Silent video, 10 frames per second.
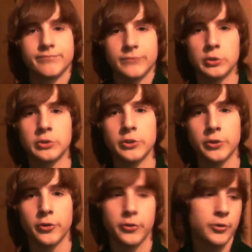
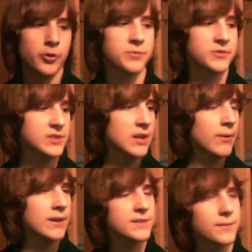her hopes just got
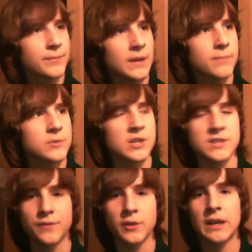raised. Yep, she
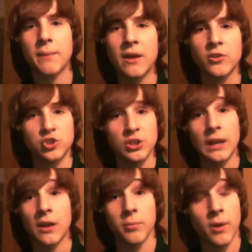doesn't feel like a pile of shit
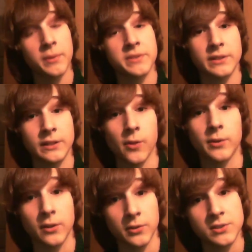now and probably isn't gonna go
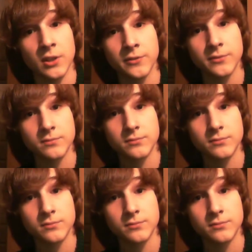kill herself.